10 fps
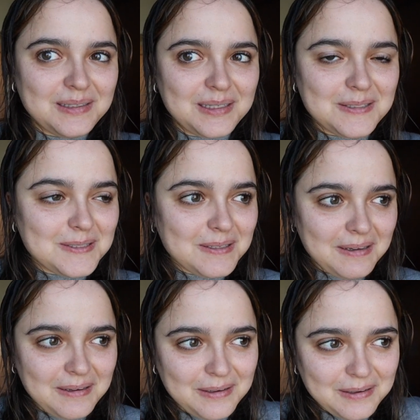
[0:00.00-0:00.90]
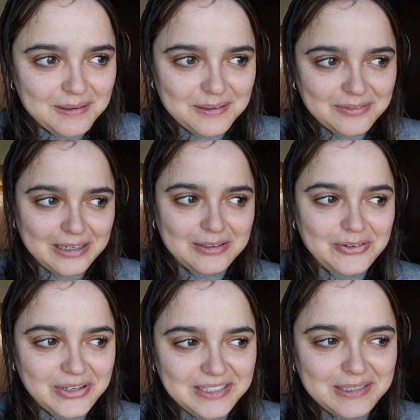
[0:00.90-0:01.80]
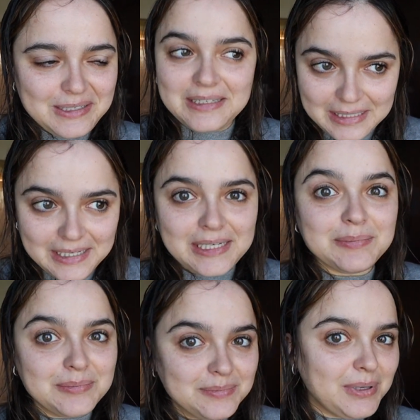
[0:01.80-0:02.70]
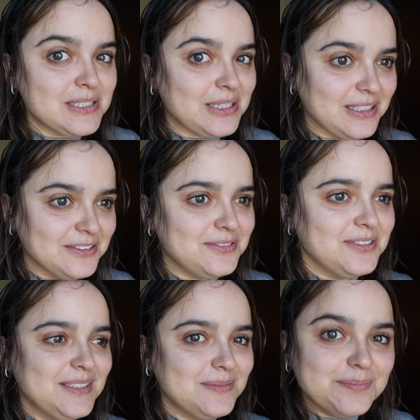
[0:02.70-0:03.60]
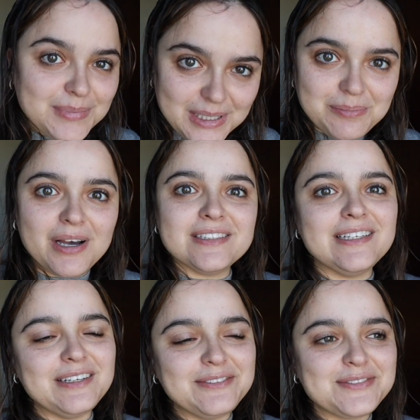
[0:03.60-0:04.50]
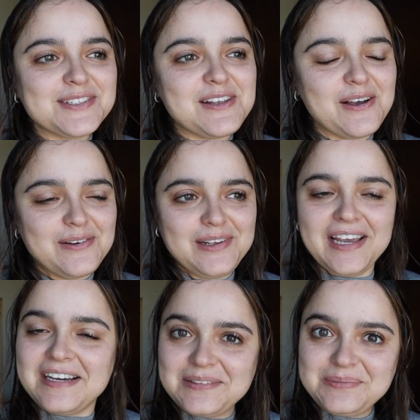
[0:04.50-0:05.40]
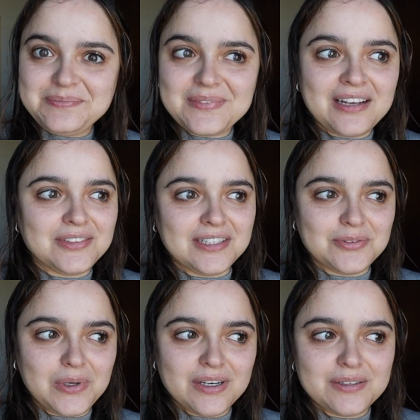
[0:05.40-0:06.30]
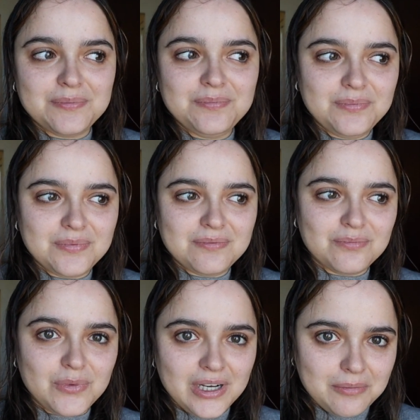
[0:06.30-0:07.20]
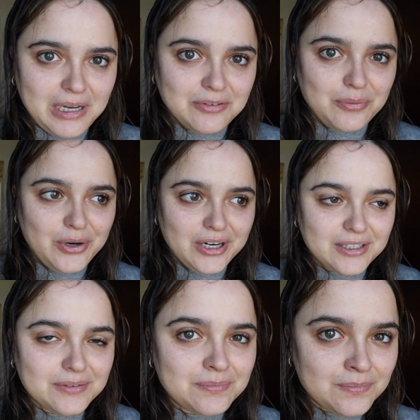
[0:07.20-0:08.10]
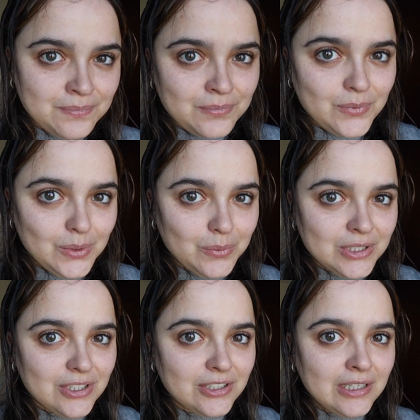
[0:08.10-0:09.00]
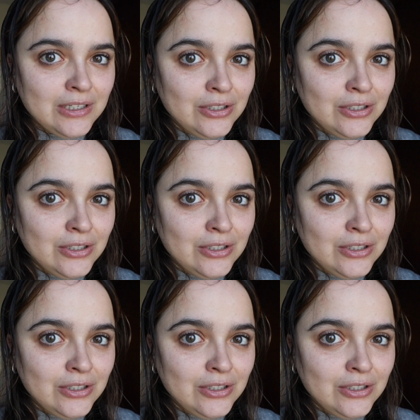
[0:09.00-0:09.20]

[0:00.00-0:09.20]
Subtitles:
Let's see if I can do it. I am positive, being positive. So yeah, I have to get to work. When I come back from work, we start in